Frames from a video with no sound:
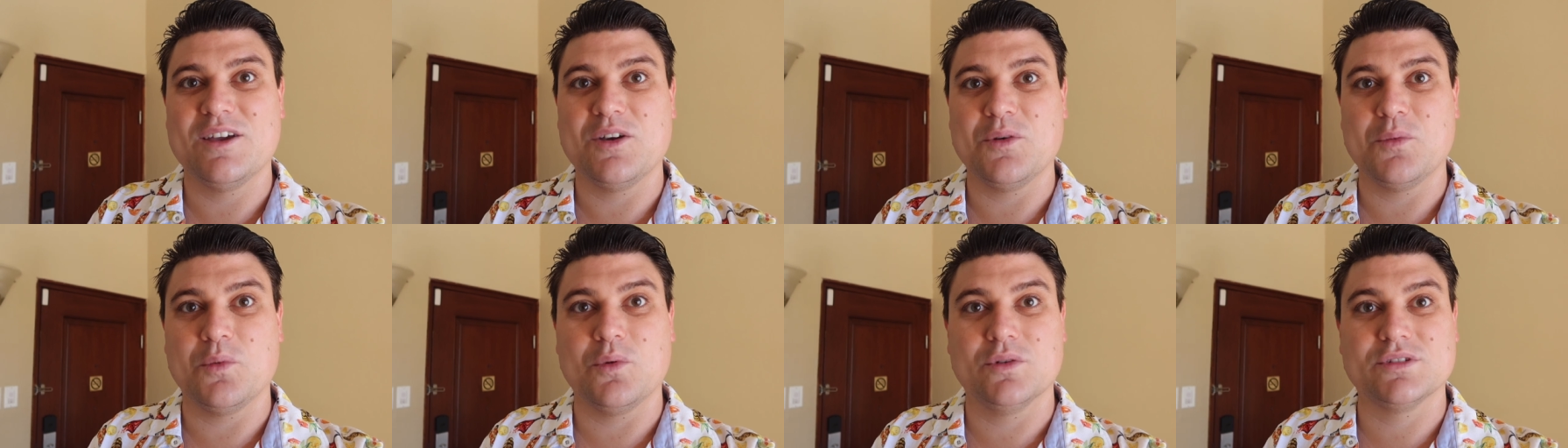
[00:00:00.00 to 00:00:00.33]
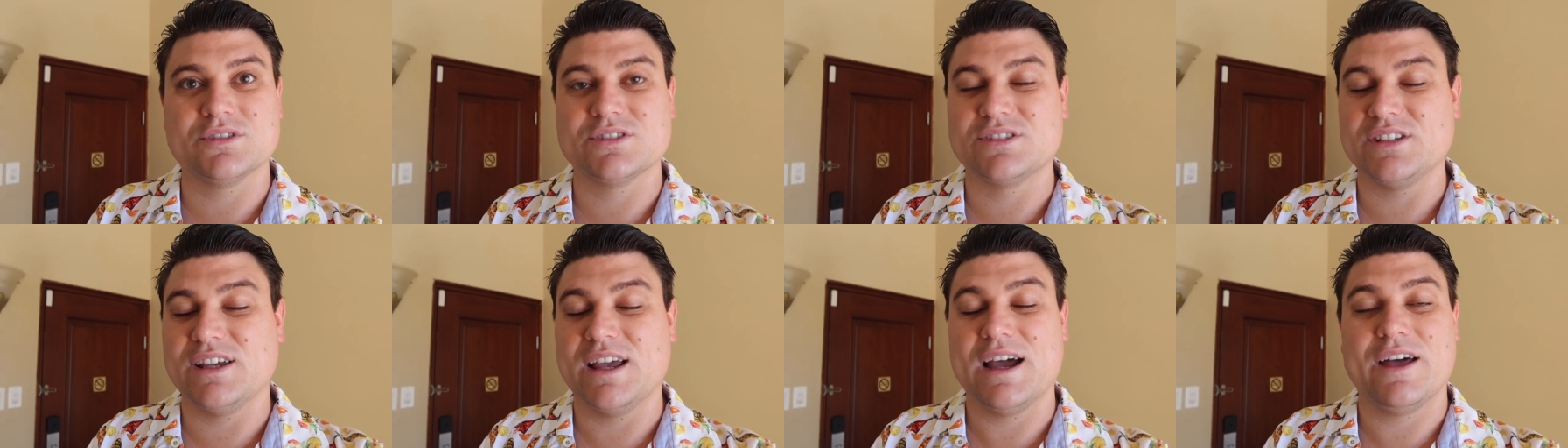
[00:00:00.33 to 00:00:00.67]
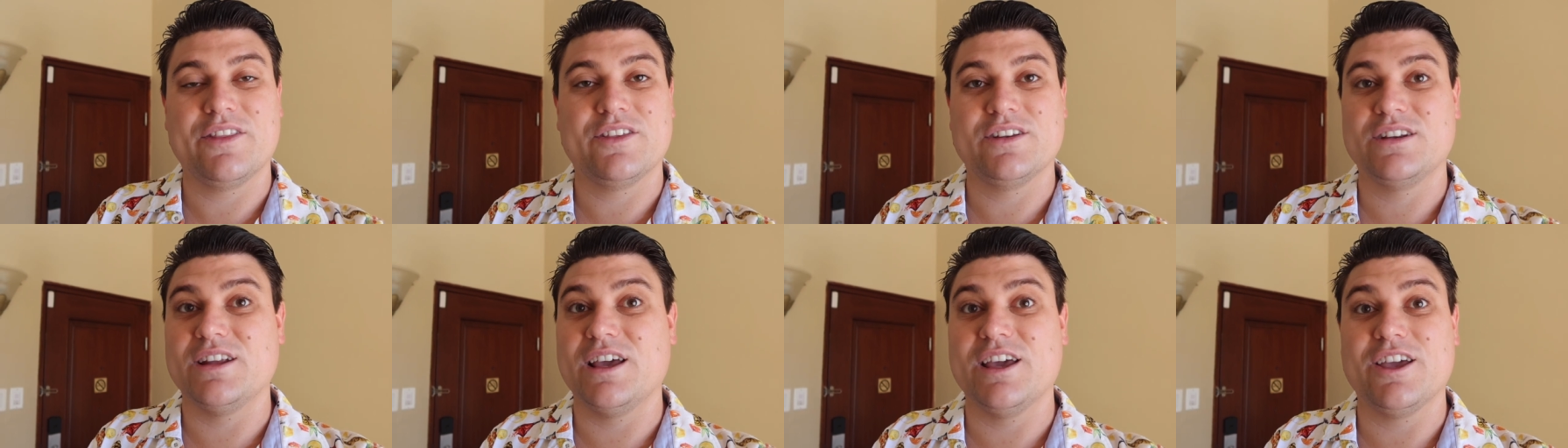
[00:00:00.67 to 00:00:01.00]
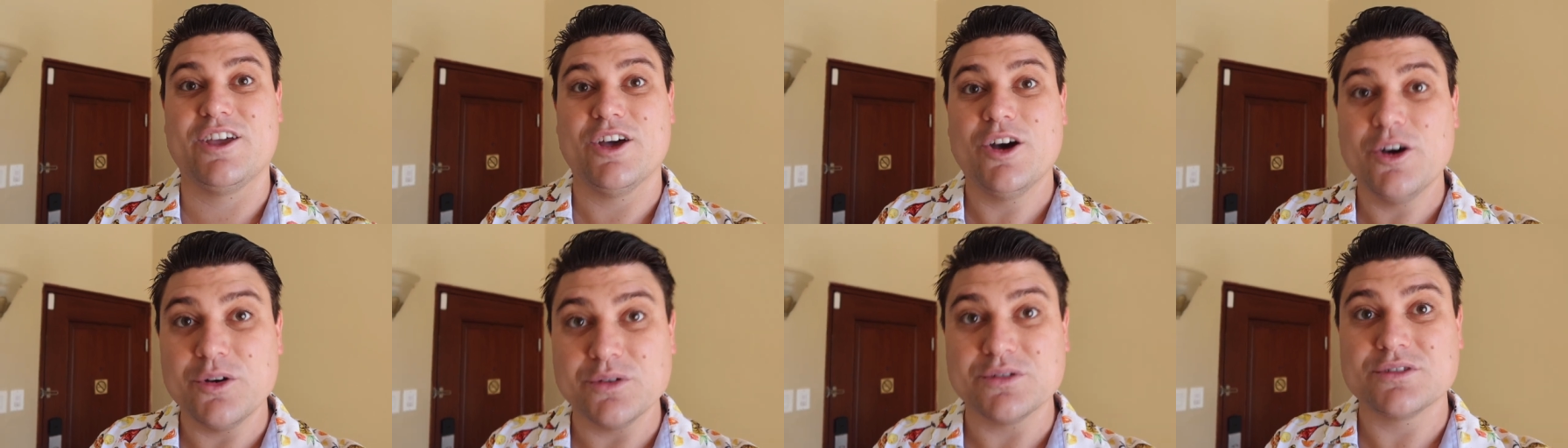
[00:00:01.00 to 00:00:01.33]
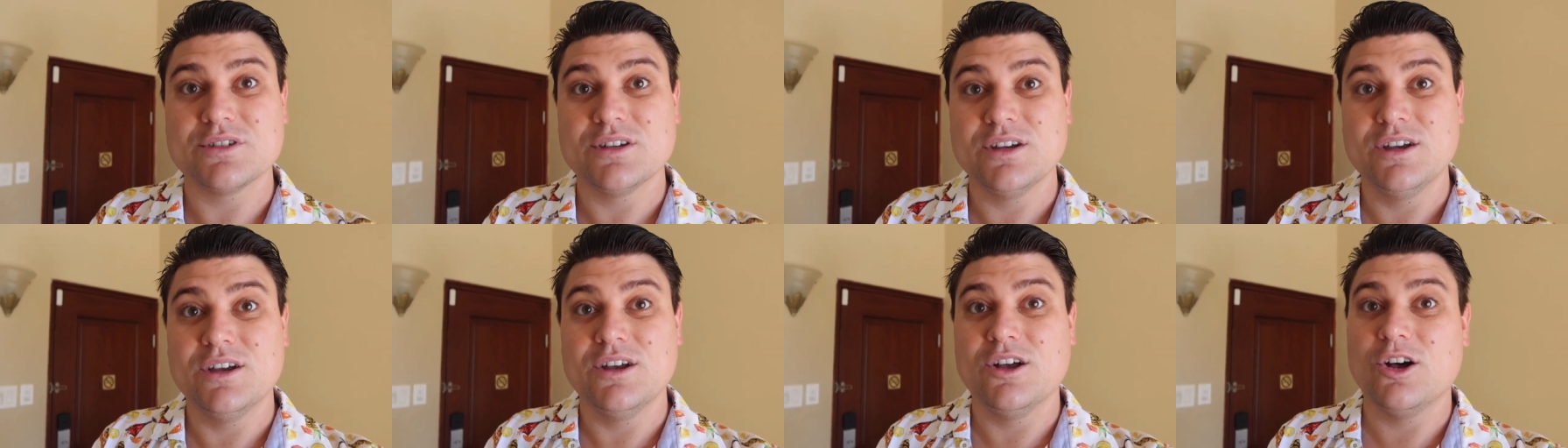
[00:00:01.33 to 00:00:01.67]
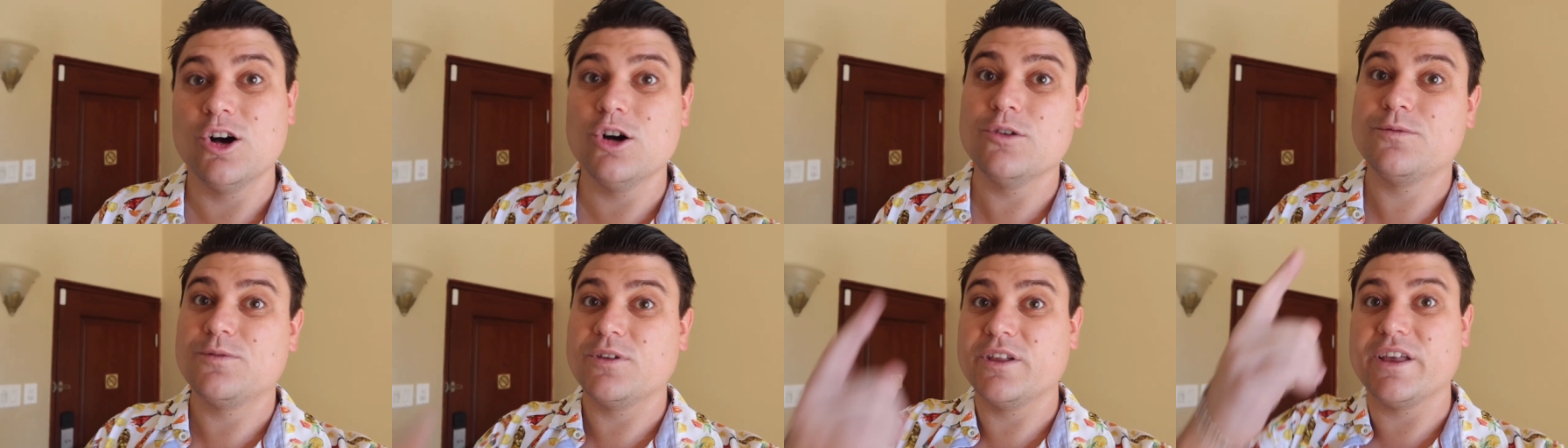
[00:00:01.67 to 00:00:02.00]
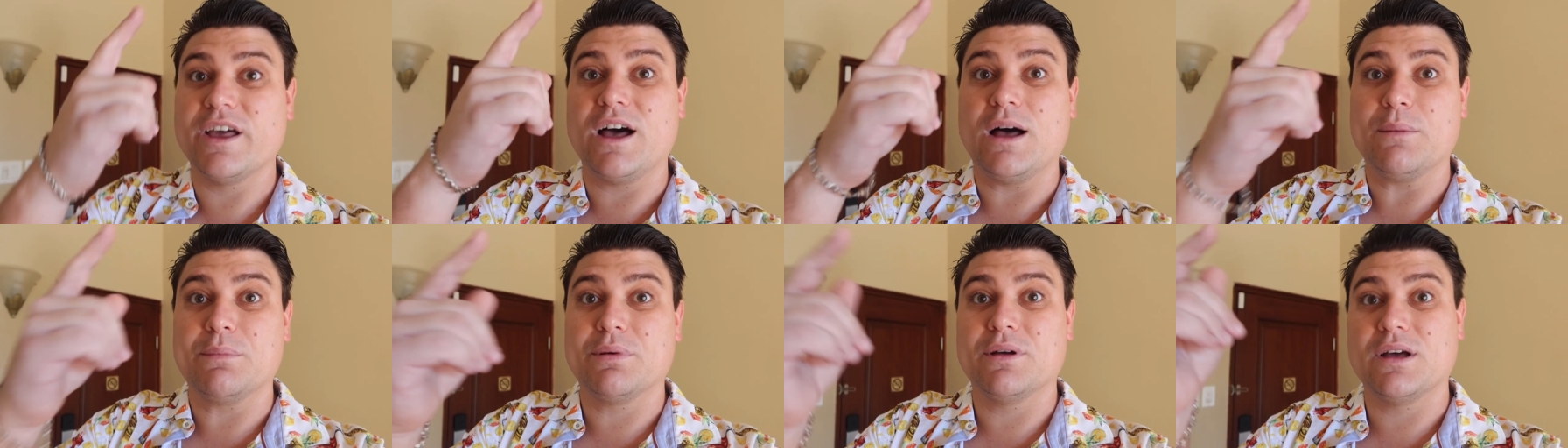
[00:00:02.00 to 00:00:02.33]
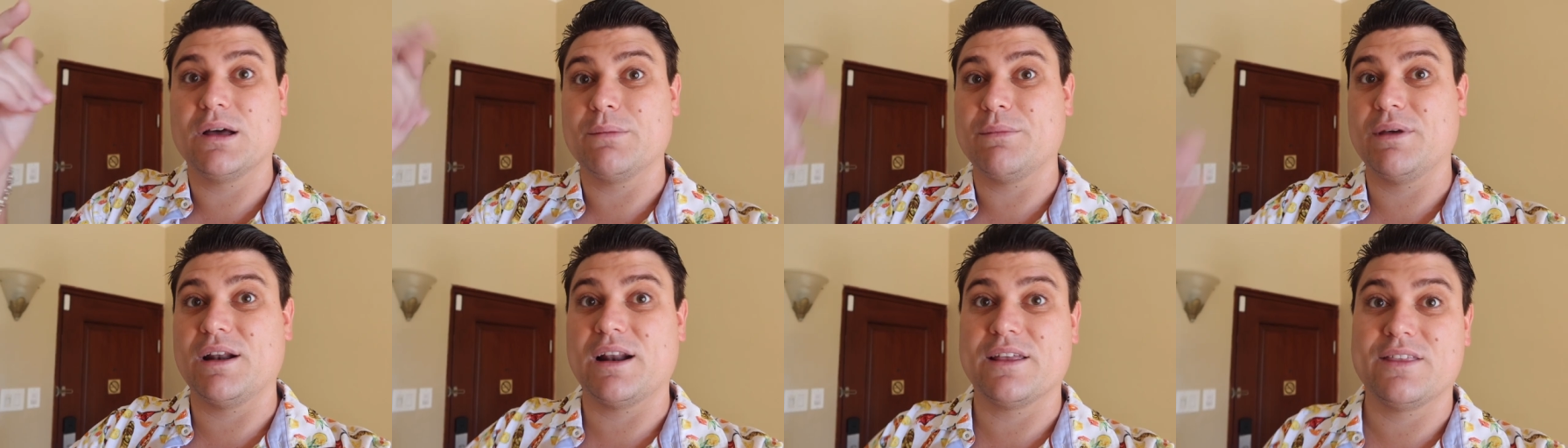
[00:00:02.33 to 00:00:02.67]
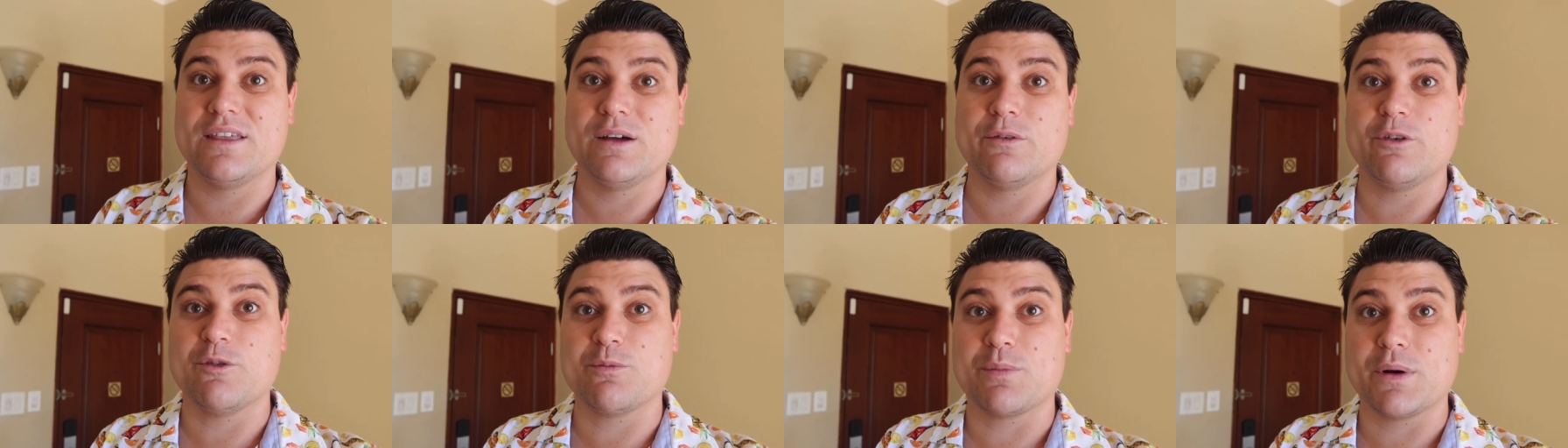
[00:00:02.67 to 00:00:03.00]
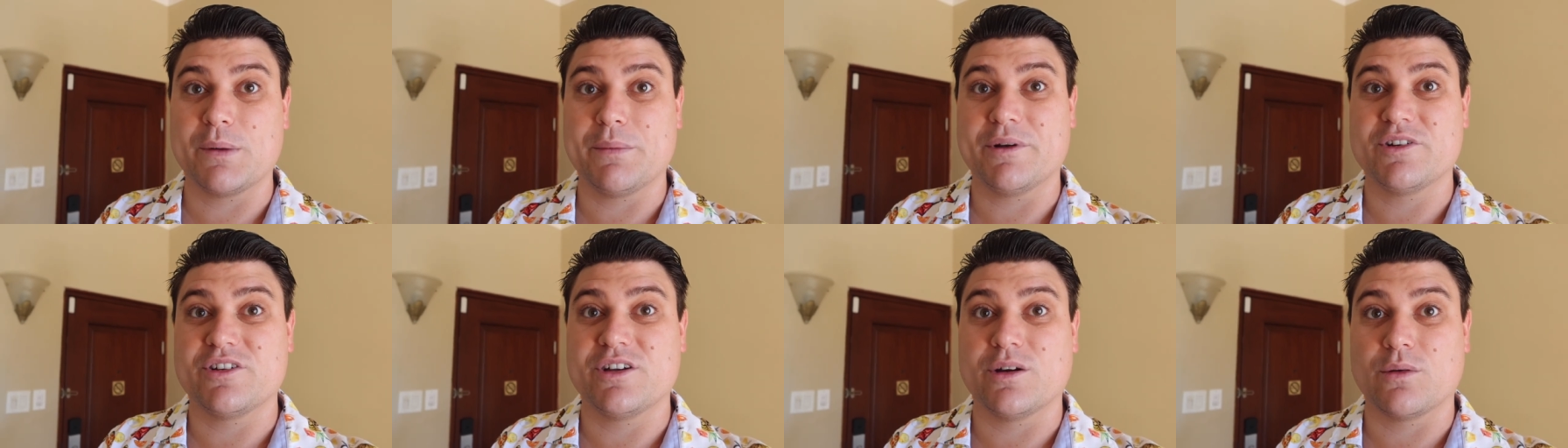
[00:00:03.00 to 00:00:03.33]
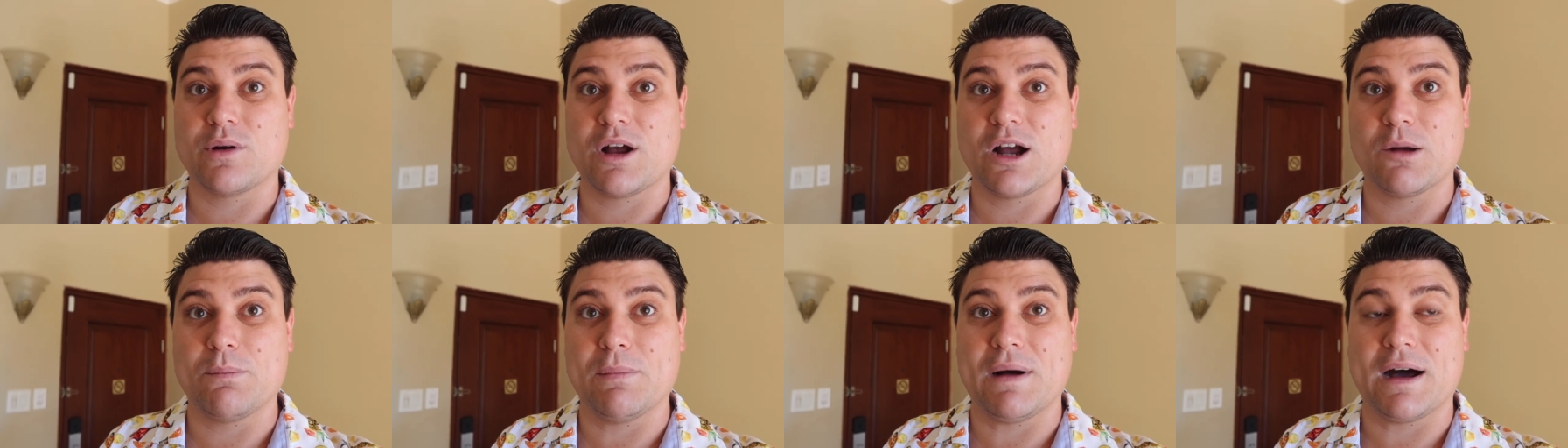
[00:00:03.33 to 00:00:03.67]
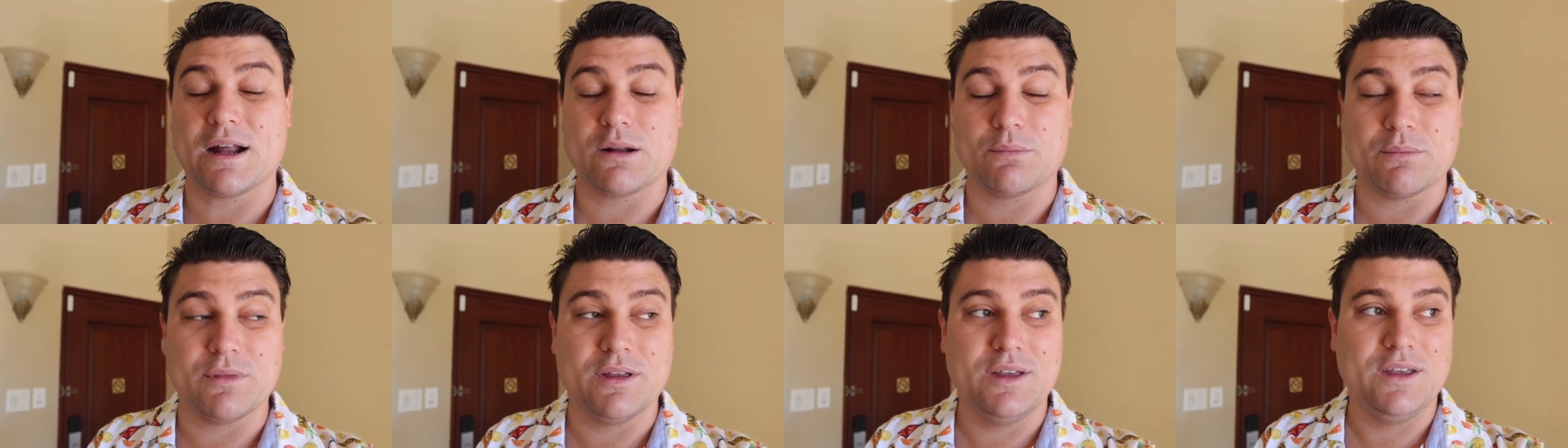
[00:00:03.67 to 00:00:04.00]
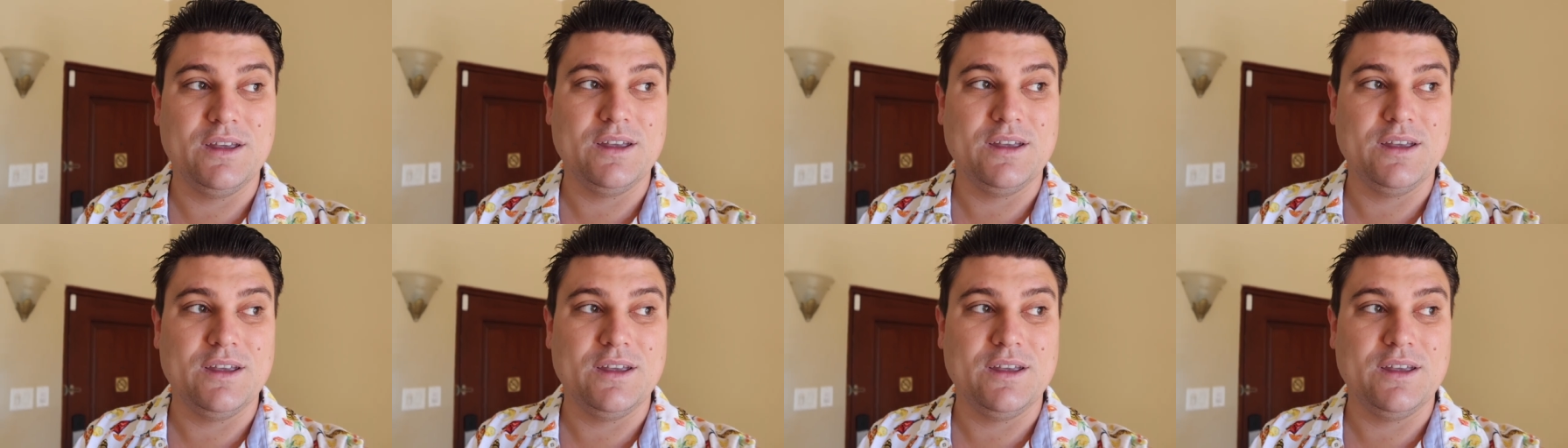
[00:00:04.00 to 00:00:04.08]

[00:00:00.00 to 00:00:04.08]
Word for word: and we'll see how the day goes. Hopefully up. I mean, I think we've pretty much hit rock bottom.